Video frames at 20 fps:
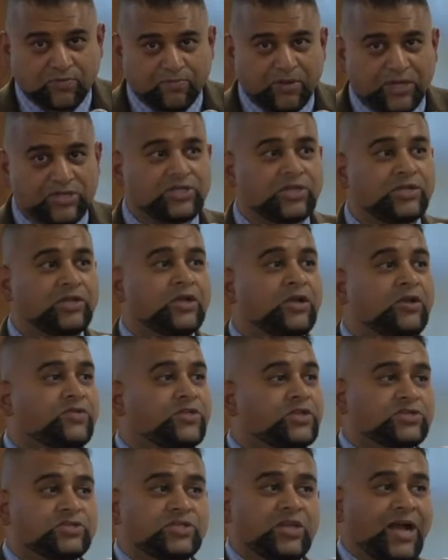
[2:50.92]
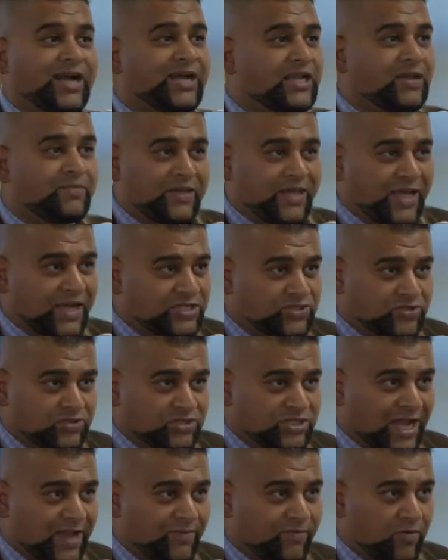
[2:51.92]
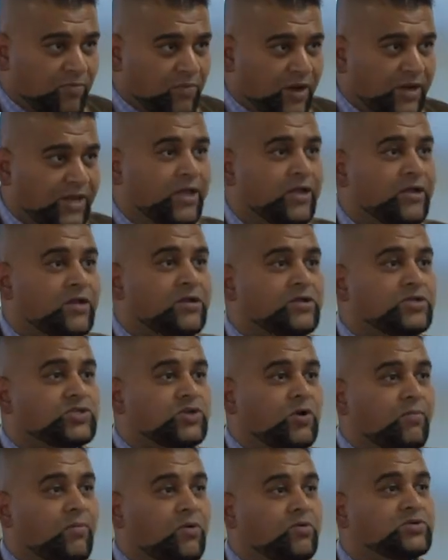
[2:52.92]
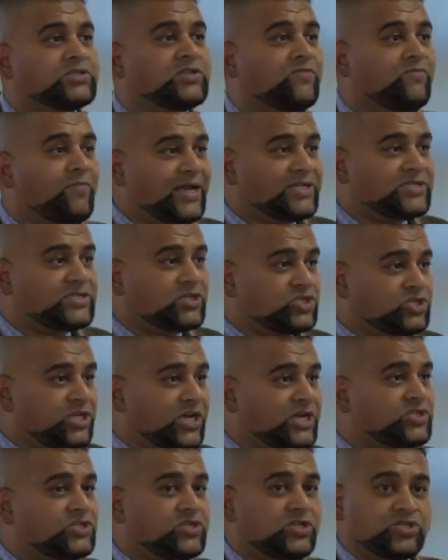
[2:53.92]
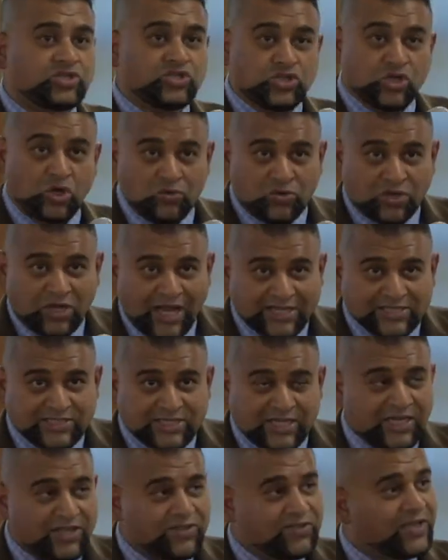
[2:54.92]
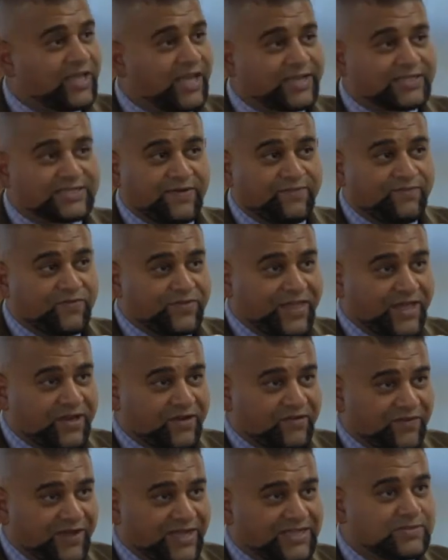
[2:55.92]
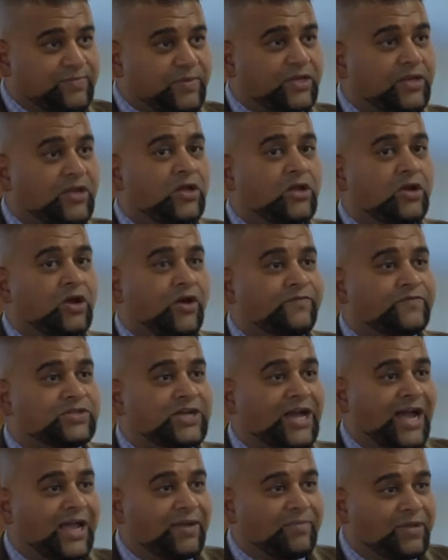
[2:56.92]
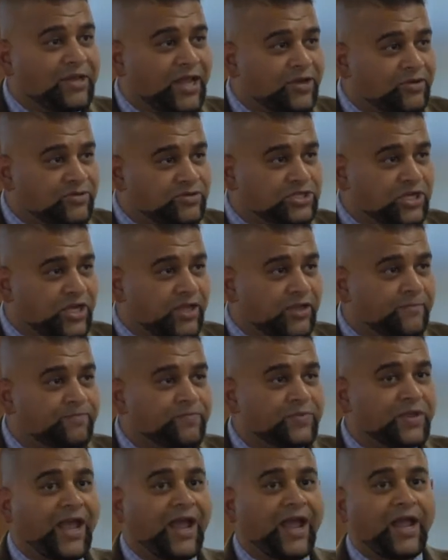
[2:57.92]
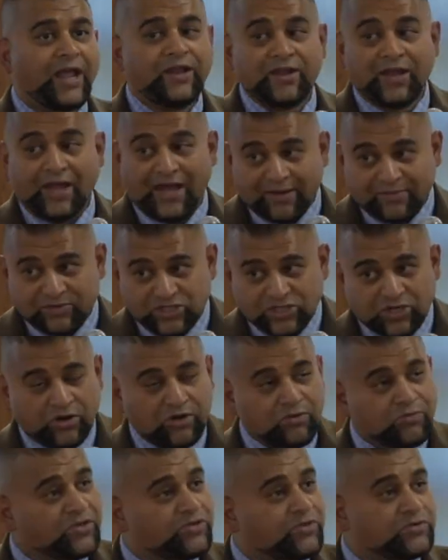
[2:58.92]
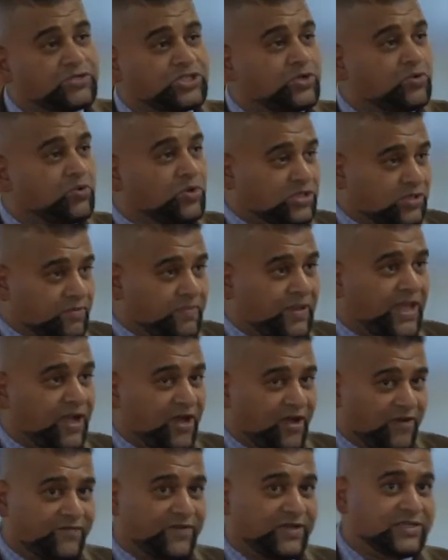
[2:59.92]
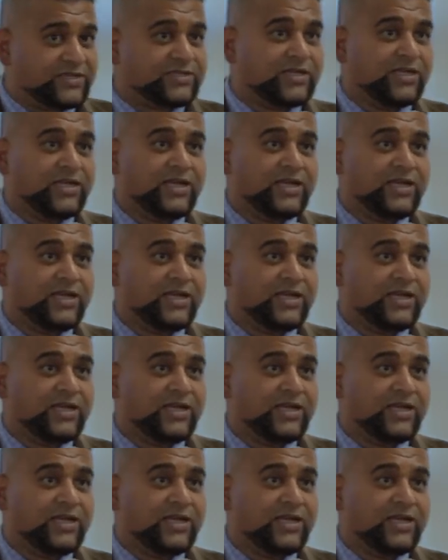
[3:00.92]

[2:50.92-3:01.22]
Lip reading: budget, there's not going to be extra time or money. So most of my suggestions don't cost anything except for that investment of time and energy. And I'm sharing with you too what the payoff is.